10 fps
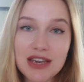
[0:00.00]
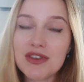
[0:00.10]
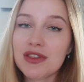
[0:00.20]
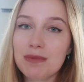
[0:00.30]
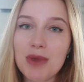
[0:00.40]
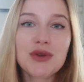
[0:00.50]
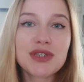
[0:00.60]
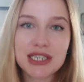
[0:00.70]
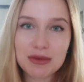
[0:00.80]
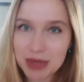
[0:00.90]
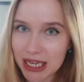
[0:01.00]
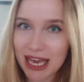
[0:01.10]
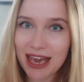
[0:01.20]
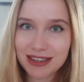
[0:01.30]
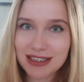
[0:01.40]
even the most
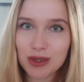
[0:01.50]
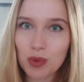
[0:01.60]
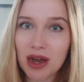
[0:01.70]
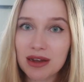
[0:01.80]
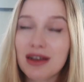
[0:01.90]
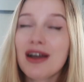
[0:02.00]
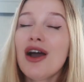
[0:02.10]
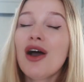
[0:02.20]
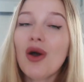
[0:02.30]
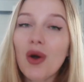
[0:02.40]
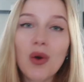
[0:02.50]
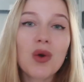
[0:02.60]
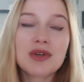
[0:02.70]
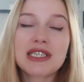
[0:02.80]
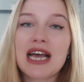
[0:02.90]
complicated one,
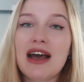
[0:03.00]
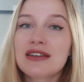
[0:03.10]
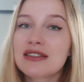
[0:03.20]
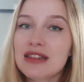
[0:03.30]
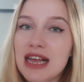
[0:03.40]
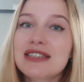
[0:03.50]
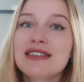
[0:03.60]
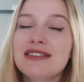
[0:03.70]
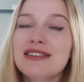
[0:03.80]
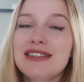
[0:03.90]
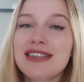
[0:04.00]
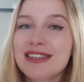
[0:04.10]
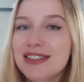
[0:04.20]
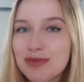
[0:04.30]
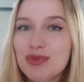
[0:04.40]
always has lessons
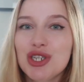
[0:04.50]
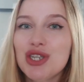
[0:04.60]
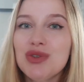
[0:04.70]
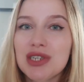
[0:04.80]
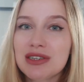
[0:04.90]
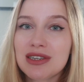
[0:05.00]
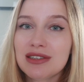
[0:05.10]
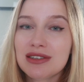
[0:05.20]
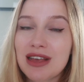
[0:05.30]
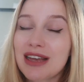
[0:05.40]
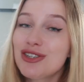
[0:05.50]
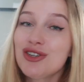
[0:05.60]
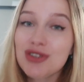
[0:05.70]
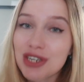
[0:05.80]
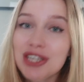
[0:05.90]
and opportunities that
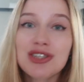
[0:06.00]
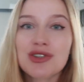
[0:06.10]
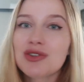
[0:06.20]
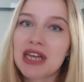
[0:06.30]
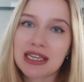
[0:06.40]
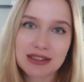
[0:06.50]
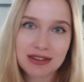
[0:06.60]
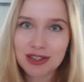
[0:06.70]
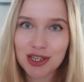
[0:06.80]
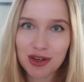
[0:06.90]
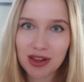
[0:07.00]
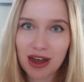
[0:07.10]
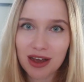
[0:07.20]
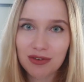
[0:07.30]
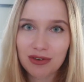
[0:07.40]
you need to let into your
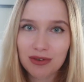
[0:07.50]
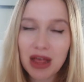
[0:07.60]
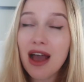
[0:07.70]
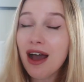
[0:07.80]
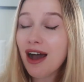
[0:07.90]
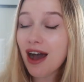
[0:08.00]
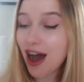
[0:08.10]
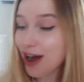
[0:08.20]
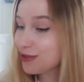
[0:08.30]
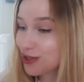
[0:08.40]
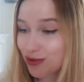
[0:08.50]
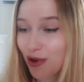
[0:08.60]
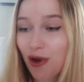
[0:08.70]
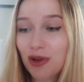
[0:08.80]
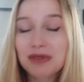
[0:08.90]
life. After
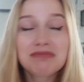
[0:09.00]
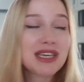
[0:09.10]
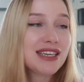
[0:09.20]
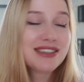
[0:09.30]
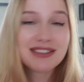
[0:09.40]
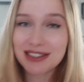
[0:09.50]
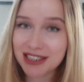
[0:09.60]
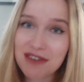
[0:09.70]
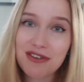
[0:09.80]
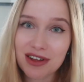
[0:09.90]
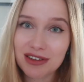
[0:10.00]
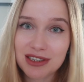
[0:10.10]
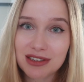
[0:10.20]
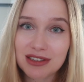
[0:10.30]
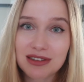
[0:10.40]
all, it is
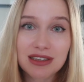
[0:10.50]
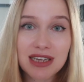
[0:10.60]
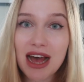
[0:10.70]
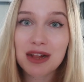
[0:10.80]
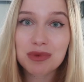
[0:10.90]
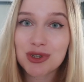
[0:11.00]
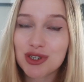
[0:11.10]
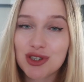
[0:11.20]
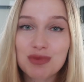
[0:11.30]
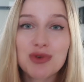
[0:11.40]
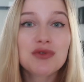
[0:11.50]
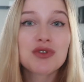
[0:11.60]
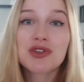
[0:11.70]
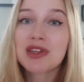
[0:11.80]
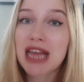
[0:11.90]
difficulties that help us to move
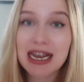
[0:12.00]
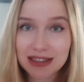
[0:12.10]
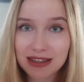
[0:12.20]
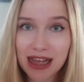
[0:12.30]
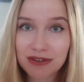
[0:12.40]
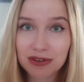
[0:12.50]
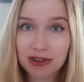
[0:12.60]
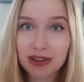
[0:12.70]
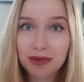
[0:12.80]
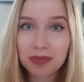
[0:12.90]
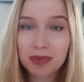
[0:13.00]
to the next level